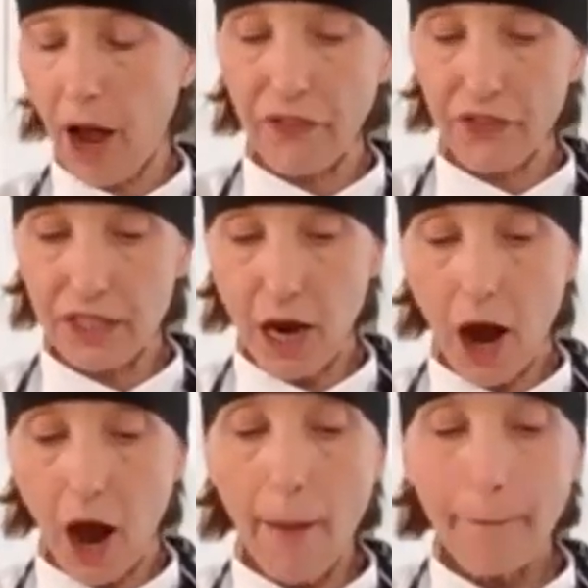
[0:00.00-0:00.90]
on the
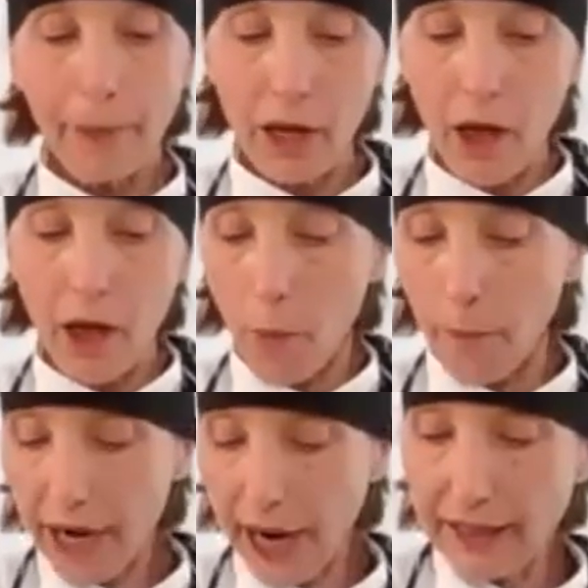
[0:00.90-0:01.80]
top,
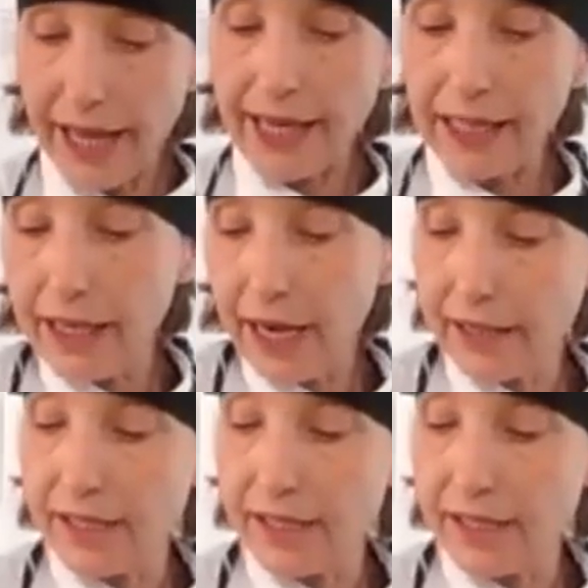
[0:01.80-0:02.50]
but I let it get